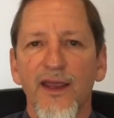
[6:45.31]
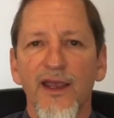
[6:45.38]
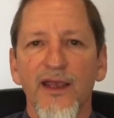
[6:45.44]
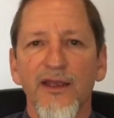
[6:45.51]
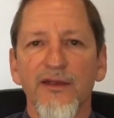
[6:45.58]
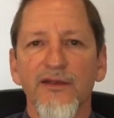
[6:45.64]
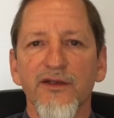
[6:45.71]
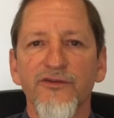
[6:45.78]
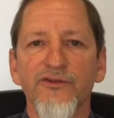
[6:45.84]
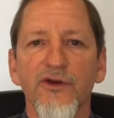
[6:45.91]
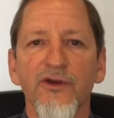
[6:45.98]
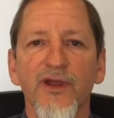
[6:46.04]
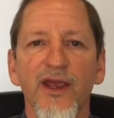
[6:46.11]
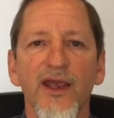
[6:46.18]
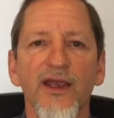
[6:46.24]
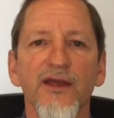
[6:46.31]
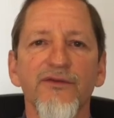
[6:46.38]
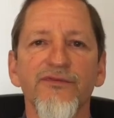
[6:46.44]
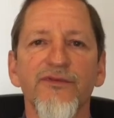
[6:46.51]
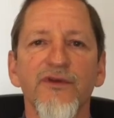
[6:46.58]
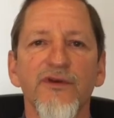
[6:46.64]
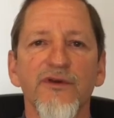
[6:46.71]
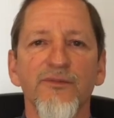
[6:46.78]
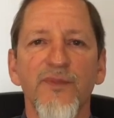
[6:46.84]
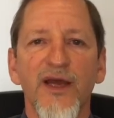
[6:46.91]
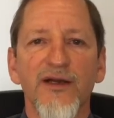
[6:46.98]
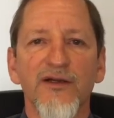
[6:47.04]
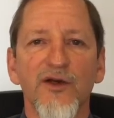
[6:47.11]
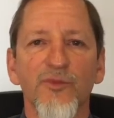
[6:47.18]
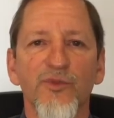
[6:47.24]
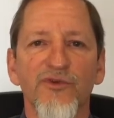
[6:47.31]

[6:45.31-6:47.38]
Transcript: And it's okay if the medical